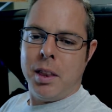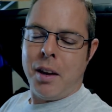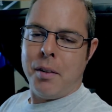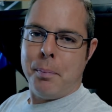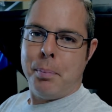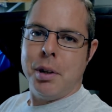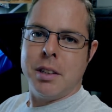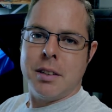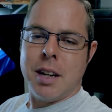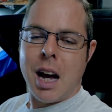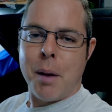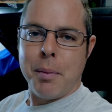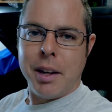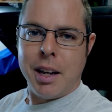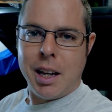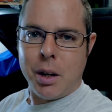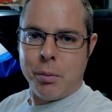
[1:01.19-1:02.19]
they would put
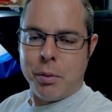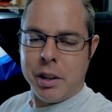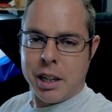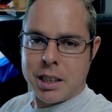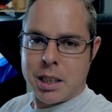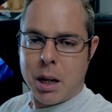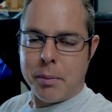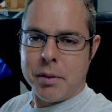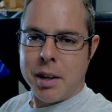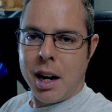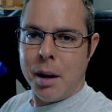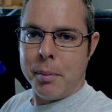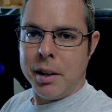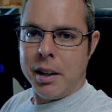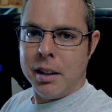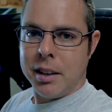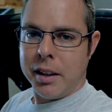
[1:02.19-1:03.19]
timing in and would accept
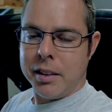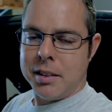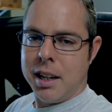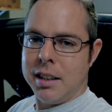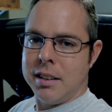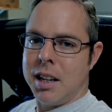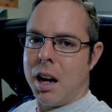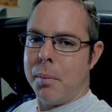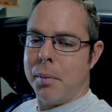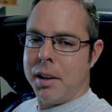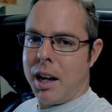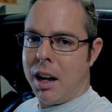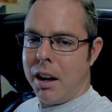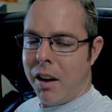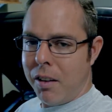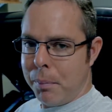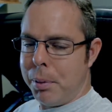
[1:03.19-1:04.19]
timing. They take timing
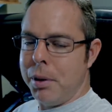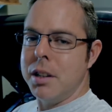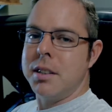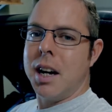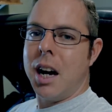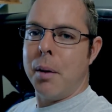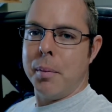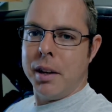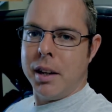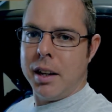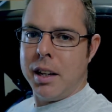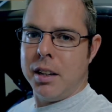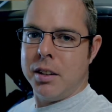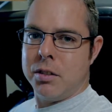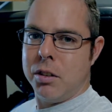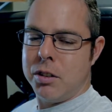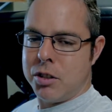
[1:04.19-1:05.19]
out and put timing in.
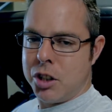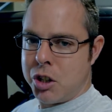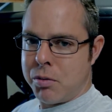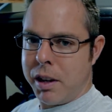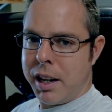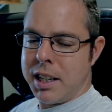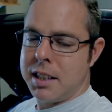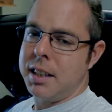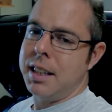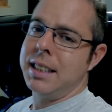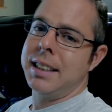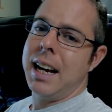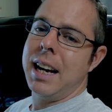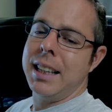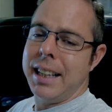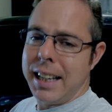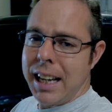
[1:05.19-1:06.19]
It's doing some strange things.
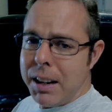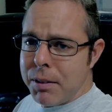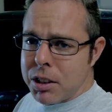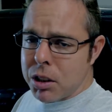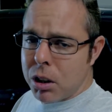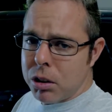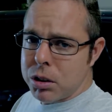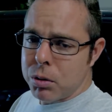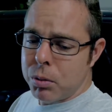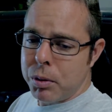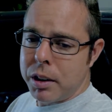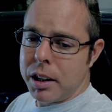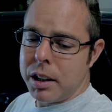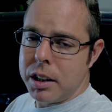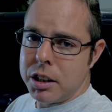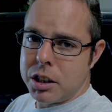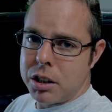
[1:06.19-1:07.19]
And the end result
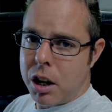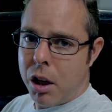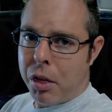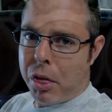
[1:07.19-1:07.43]
was a